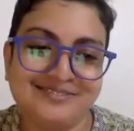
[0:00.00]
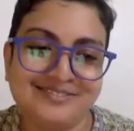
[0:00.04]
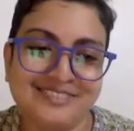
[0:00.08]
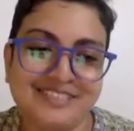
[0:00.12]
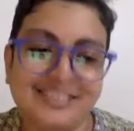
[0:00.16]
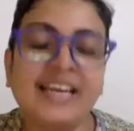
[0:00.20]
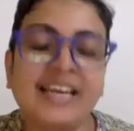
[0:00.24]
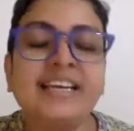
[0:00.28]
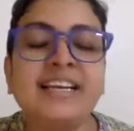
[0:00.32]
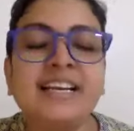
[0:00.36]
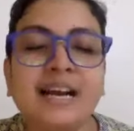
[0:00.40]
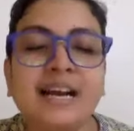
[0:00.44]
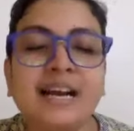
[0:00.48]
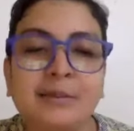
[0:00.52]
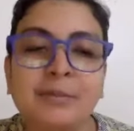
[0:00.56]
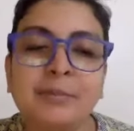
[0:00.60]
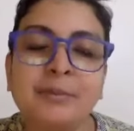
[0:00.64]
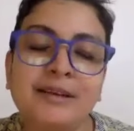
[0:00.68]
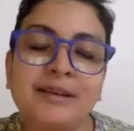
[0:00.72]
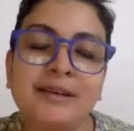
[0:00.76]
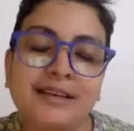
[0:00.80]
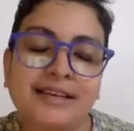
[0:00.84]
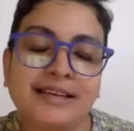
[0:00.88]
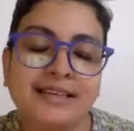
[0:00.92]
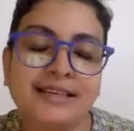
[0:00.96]
and
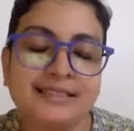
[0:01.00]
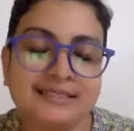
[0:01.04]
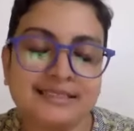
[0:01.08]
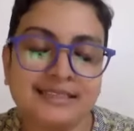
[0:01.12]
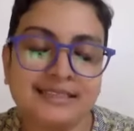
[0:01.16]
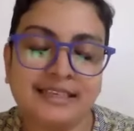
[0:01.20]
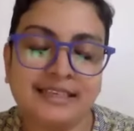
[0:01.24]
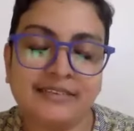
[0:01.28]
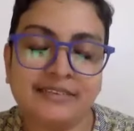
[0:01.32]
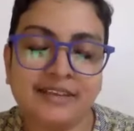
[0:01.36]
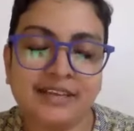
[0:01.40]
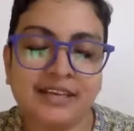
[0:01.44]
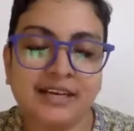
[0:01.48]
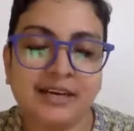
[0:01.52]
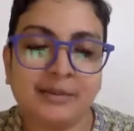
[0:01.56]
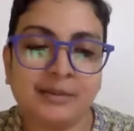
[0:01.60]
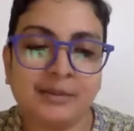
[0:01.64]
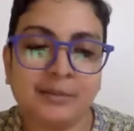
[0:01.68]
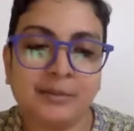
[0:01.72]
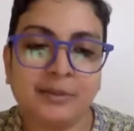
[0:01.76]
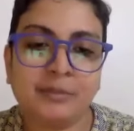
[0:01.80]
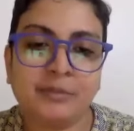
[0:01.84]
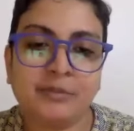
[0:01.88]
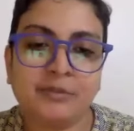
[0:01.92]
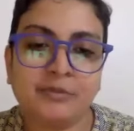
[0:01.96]
gabapentin, like I said, giving
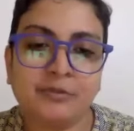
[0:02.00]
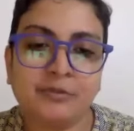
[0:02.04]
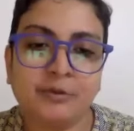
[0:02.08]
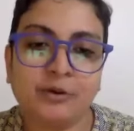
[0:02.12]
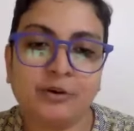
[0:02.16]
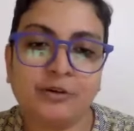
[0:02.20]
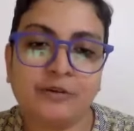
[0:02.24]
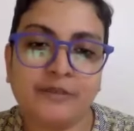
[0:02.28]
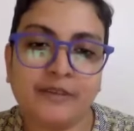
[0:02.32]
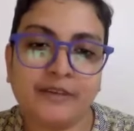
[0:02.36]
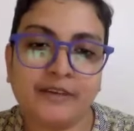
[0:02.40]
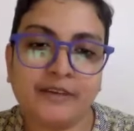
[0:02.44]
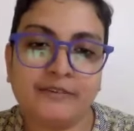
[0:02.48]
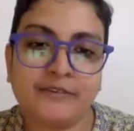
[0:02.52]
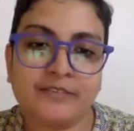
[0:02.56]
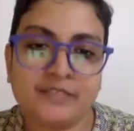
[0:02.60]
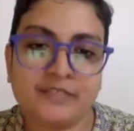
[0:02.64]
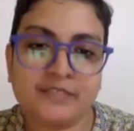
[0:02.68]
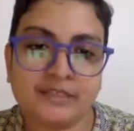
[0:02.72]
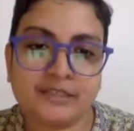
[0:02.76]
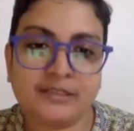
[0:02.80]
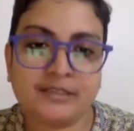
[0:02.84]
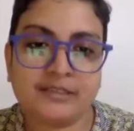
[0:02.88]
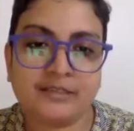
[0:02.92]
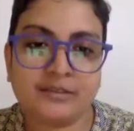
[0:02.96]
gabapentin before a vet
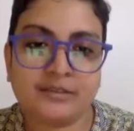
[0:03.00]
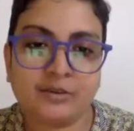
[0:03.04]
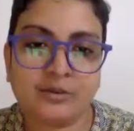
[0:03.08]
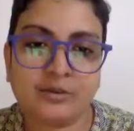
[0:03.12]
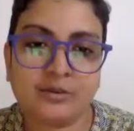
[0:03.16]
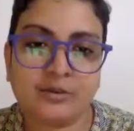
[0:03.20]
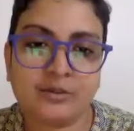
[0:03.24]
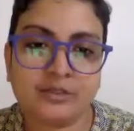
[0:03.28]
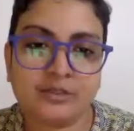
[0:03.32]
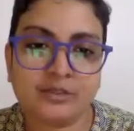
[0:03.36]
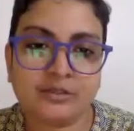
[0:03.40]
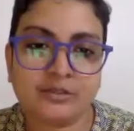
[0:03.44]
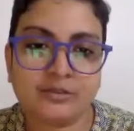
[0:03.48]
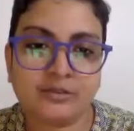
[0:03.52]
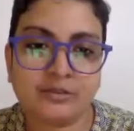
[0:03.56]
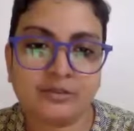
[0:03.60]
visit is always.